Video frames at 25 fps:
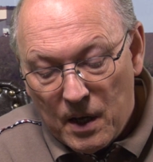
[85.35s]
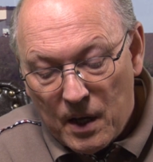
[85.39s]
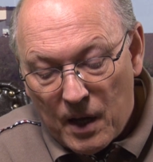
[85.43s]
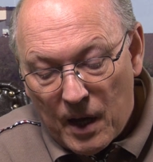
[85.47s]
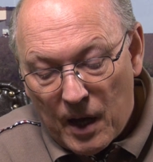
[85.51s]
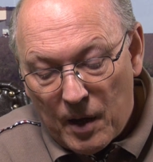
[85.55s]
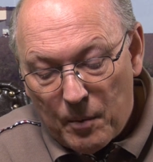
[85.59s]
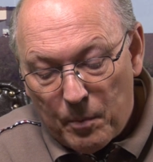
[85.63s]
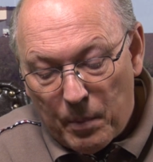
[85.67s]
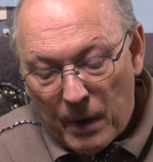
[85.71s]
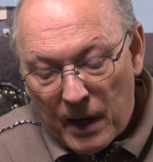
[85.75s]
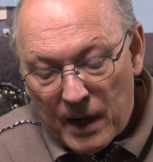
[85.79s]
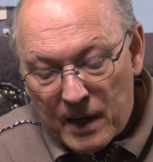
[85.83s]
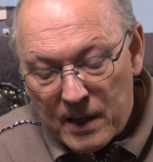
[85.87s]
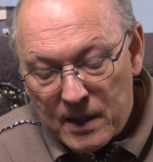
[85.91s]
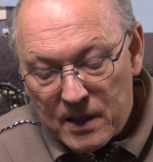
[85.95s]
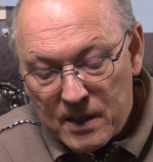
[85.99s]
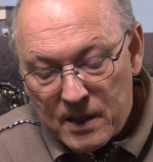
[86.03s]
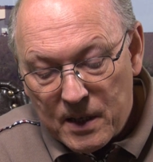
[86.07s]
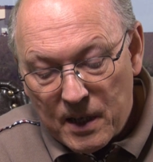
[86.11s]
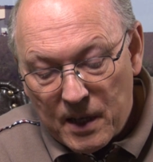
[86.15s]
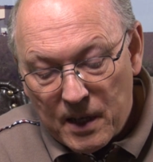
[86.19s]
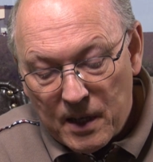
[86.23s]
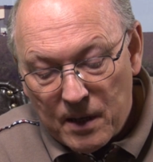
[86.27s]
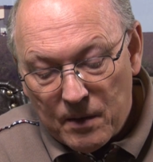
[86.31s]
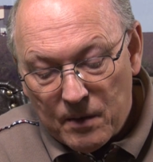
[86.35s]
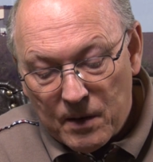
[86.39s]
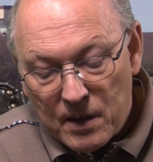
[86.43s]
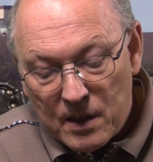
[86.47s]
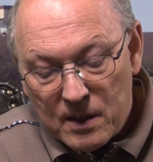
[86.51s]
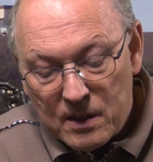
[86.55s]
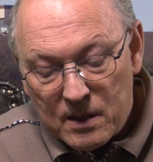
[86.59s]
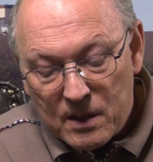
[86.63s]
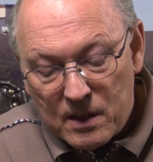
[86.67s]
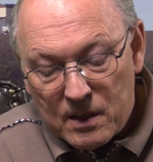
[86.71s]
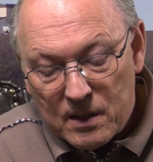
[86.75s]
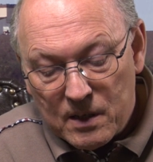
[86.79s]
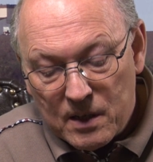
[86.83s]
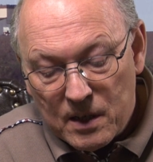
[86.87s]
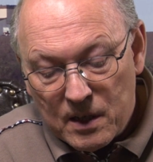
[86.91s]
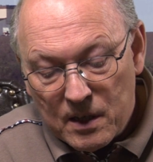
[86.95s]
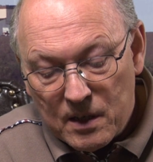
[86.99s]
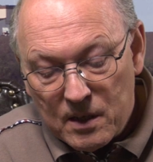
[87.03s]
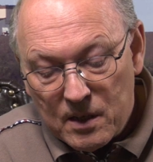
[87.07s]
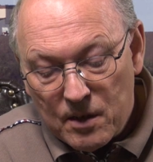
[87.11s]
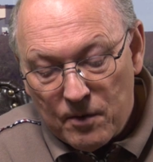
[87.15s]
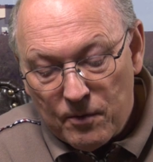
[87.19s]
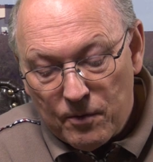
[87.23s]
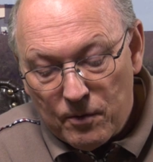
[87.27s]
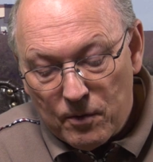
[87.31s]
and balancing its
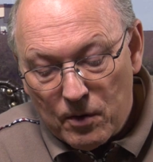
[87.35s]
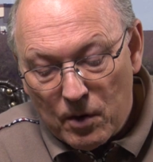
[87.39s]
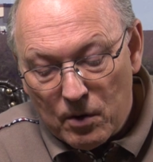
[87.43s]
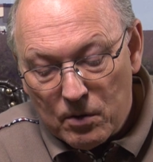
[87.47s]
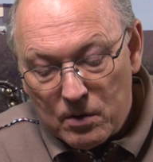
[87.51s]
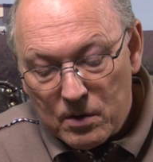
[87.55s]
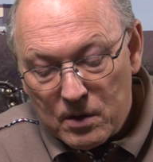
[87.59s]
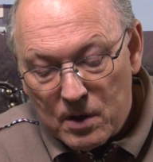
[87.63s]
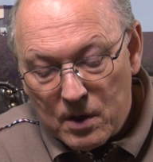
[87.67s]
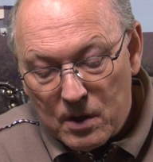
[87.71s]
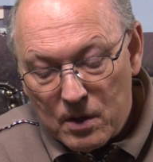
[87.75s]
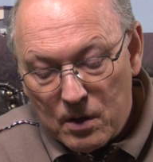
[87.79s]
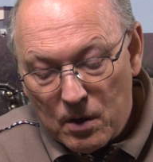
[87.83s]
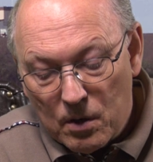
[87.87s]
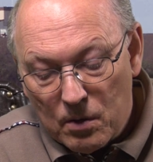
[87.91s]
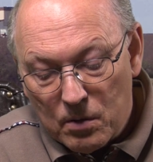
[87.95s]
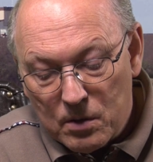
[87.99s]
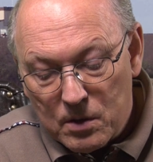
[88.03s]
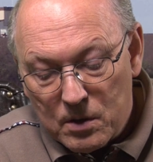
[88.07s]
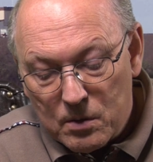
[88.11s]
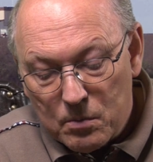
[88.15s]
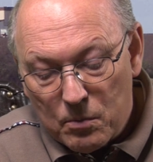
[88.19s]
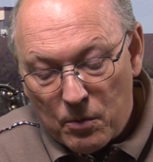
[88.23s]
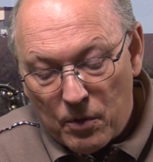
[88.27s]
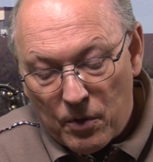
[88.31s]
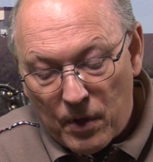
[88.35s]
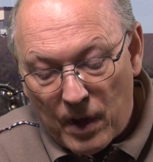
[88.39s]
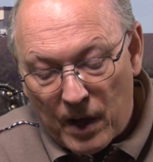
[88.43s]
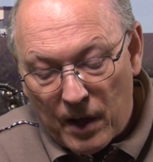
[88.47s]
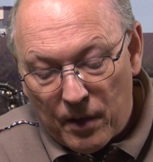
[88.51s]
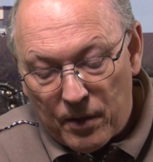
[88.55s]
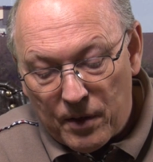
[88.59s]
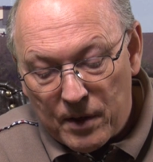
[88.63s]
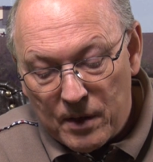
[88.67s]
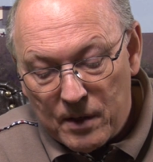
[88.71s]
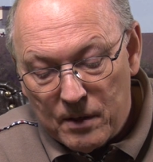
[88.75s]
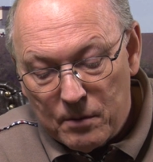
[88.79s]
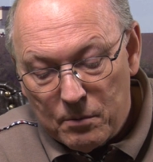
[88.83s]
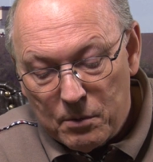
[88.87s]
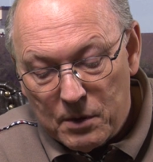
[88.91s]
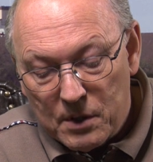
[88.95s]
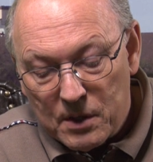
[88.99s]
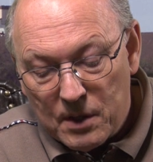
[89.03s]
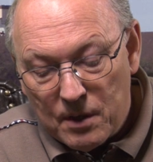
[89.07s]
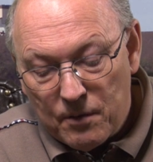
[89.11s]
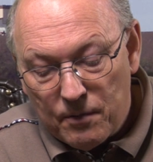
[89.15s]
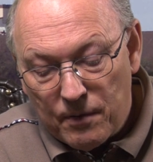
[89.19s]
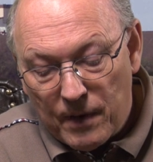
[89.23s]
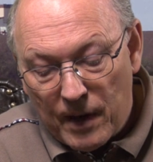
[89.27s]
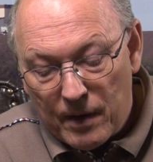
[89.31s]
distinctive roasted notes with other
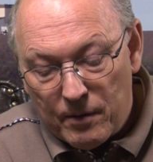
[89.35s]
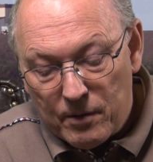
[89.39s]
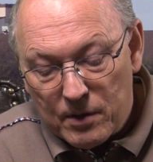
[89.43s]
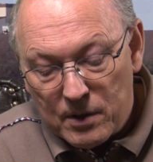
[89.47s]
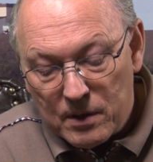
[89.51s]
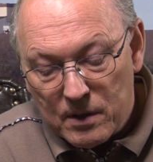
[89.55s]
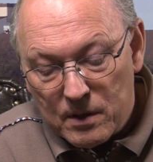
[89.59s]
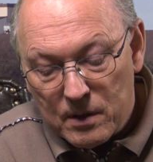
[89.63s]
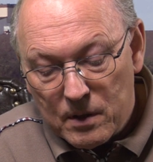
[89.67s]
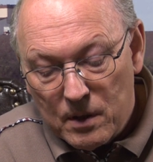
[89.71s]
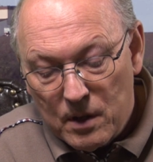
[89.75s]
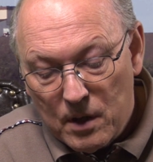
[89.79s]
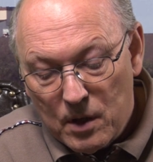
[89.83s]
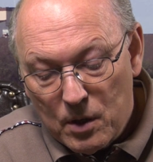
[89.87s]
whiskey flavors.